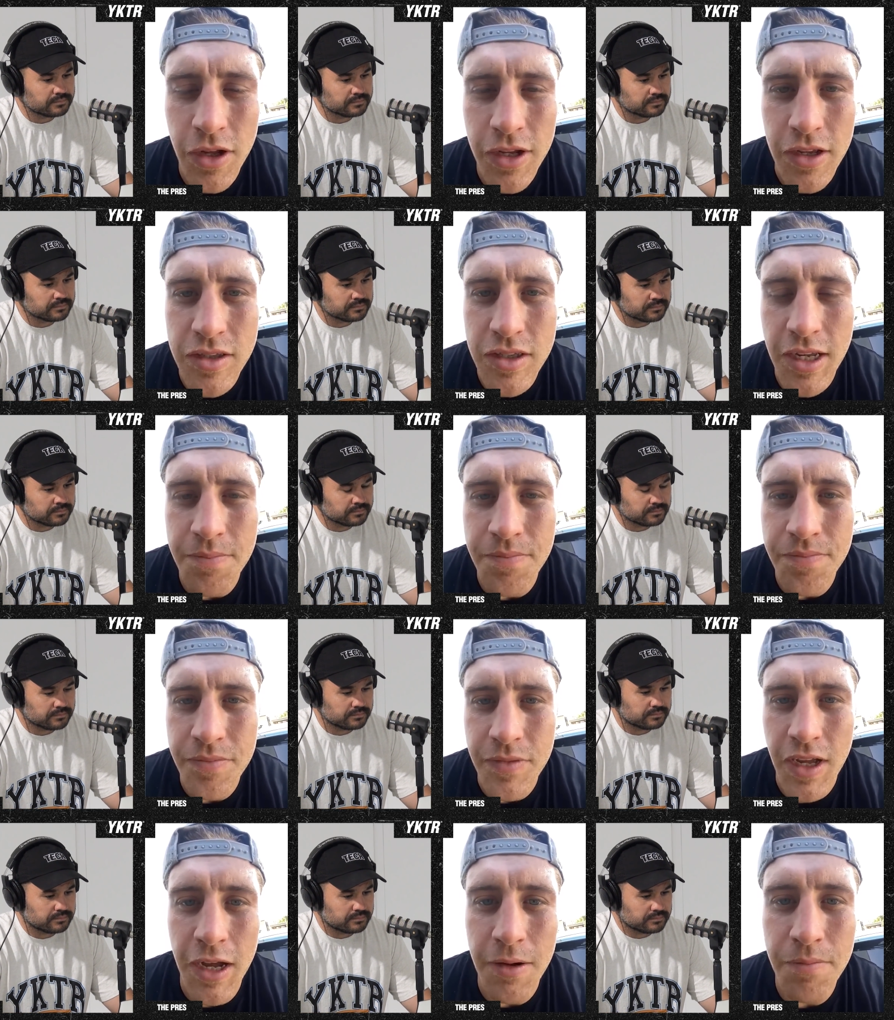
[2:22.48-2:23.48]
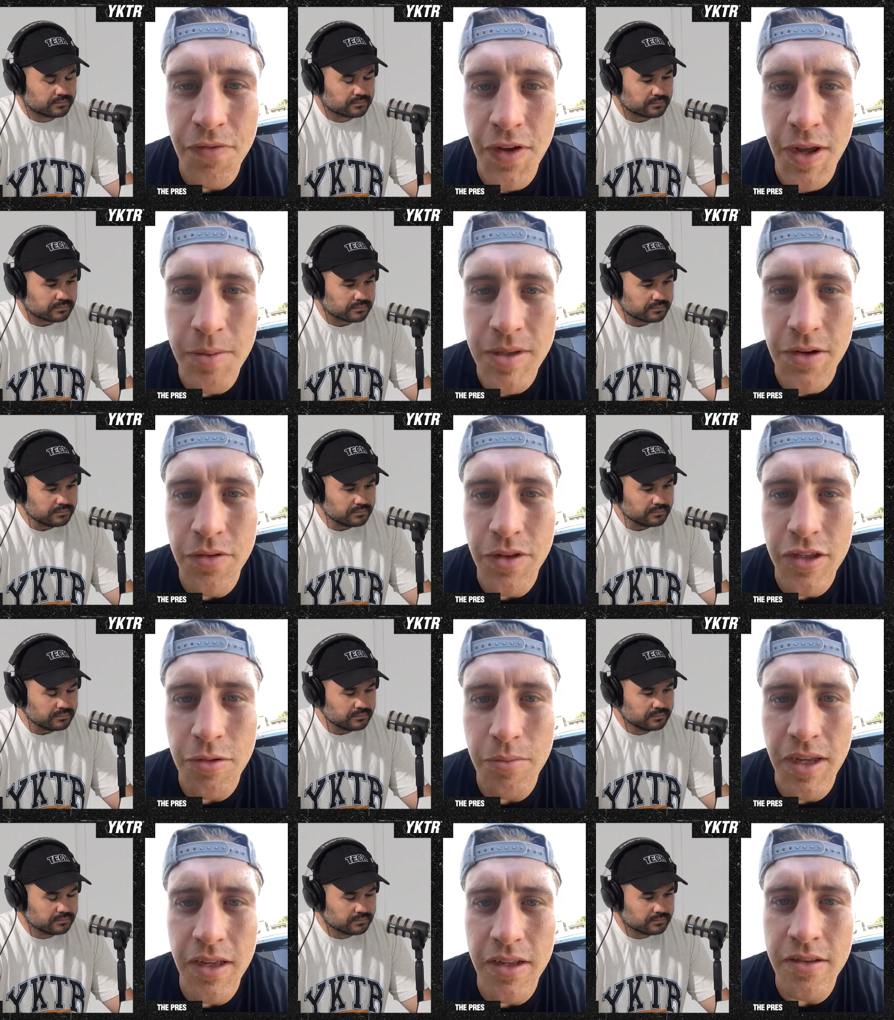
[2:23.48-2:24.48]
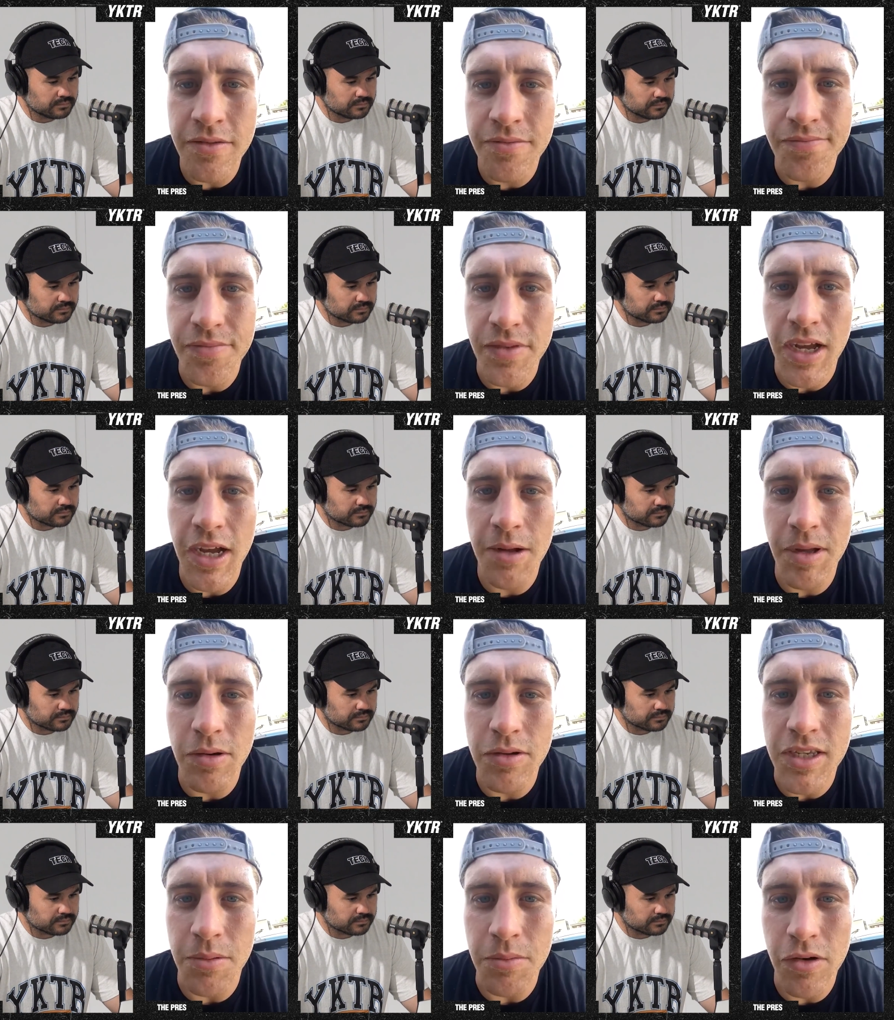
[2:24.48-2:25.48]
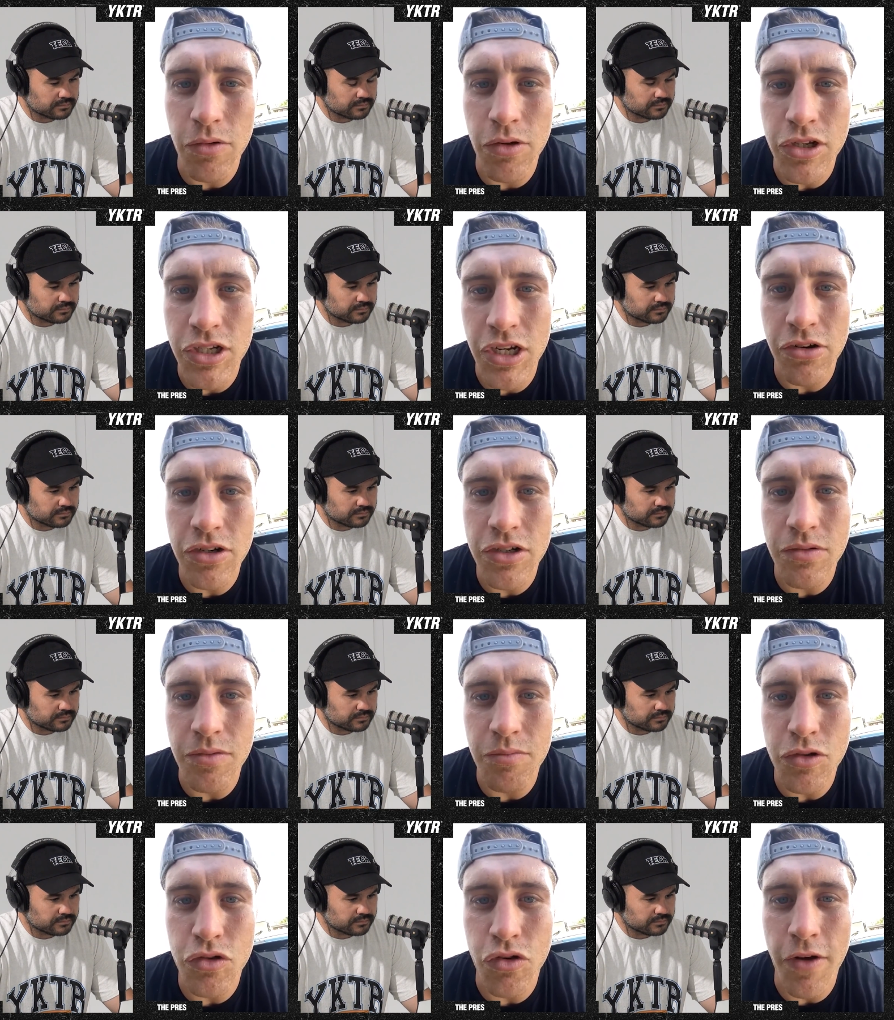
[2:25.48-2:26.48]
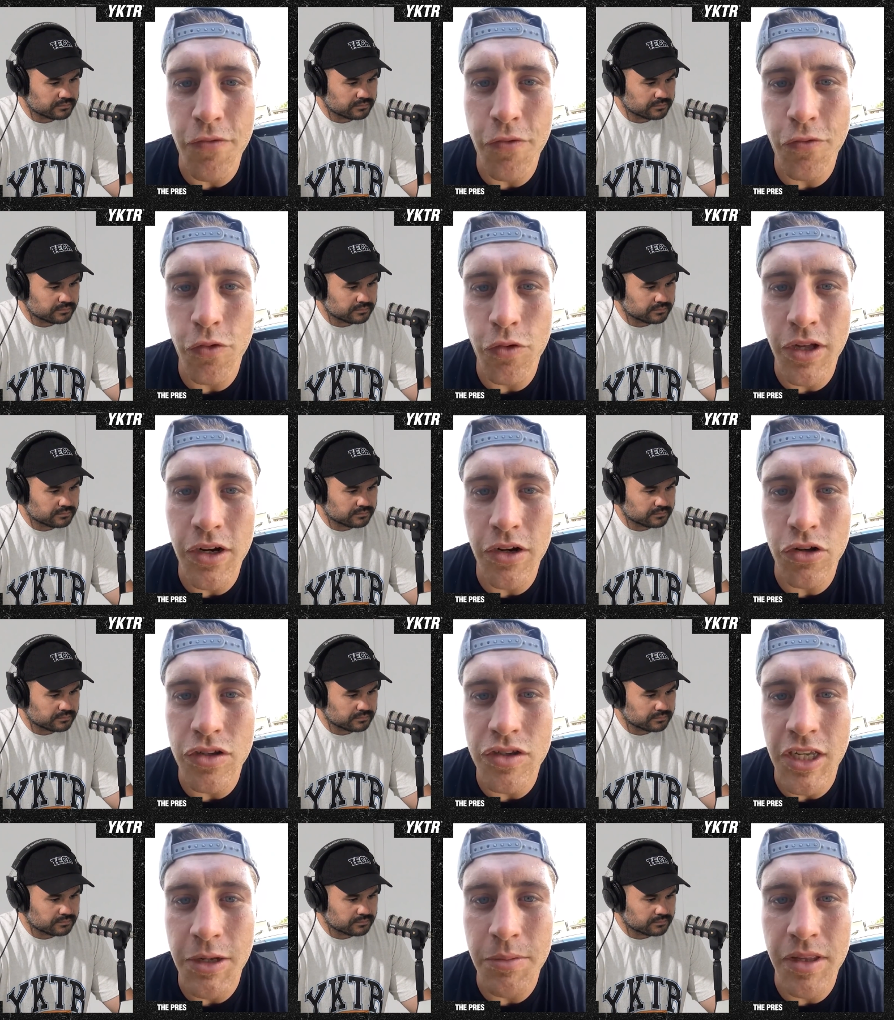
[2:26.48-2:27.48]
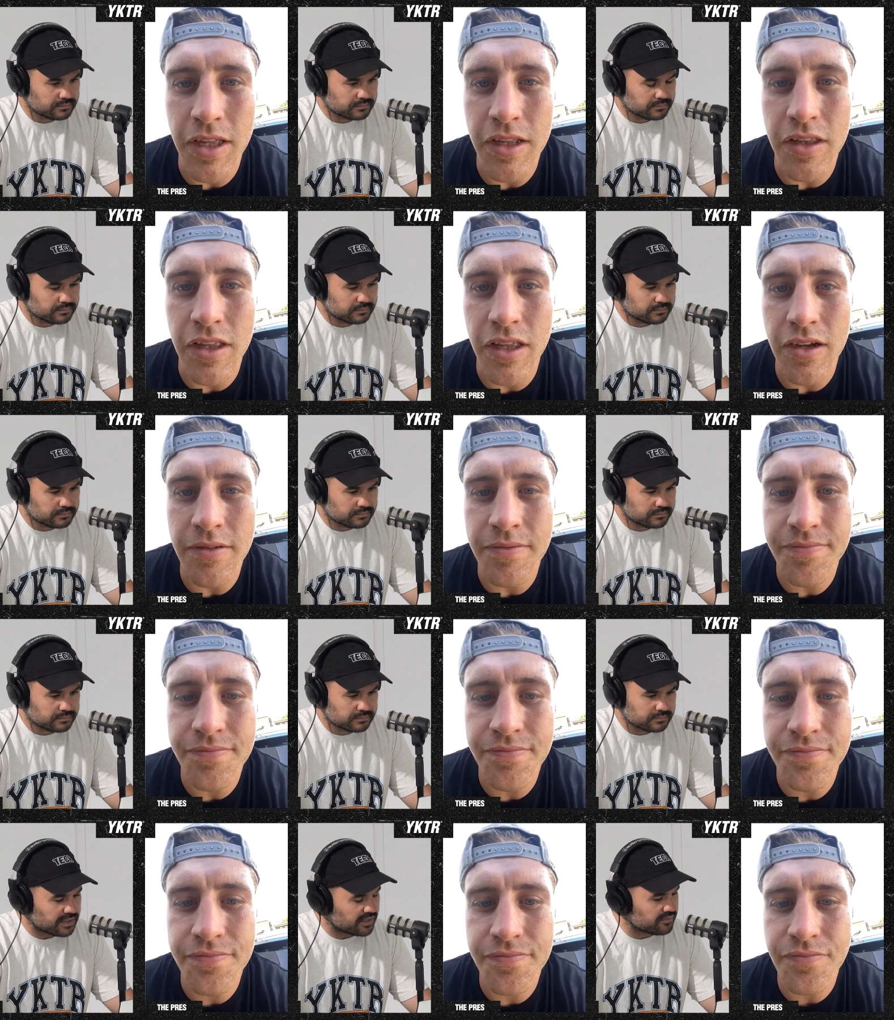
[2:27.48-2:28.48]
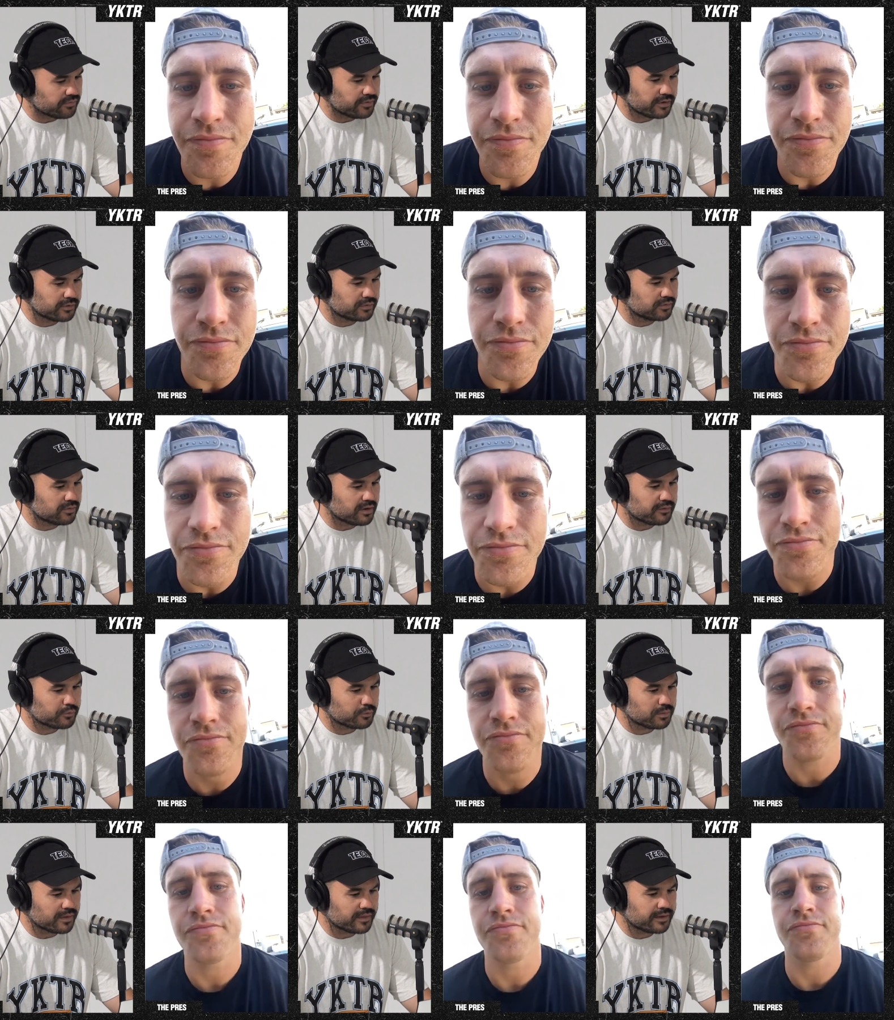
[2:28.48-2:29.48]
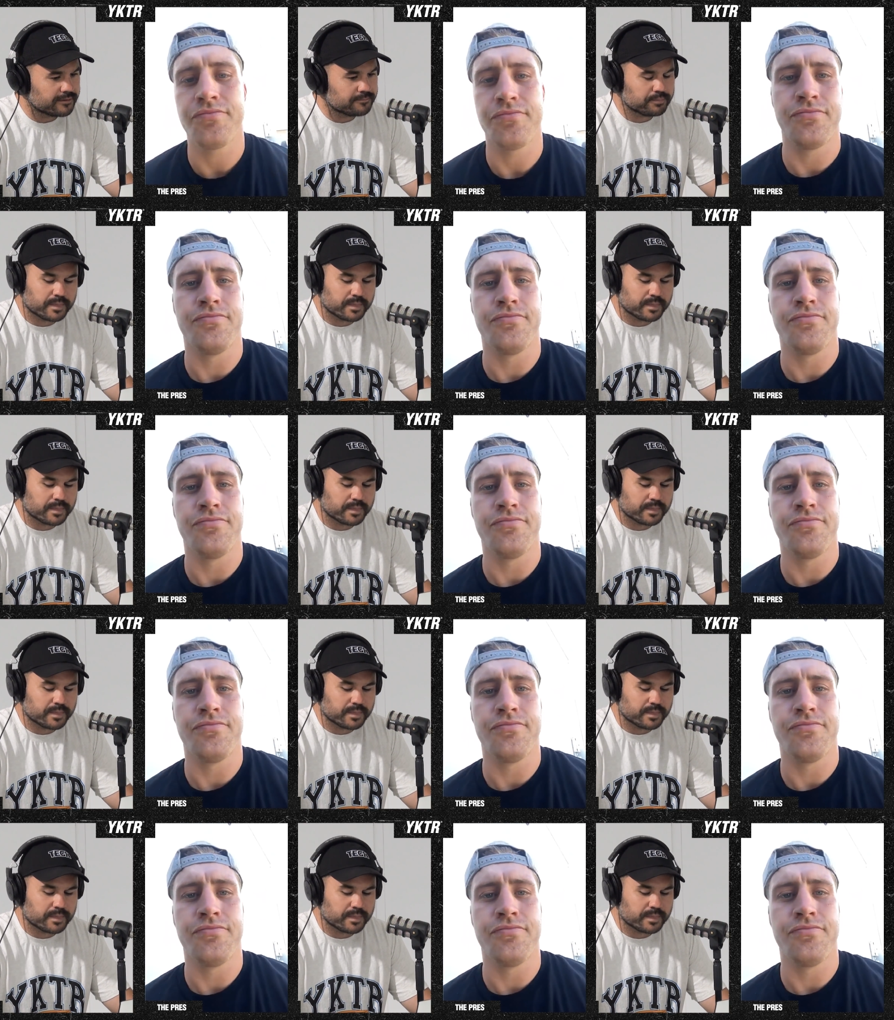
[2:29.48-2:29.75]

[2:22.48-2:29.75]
Speaker 1: like I said, um, family's everything to me, and um, that was something I really cherished and was grateful for that I got to see him at the end of the year.
Speaker 2: That's a very good grateful, brother.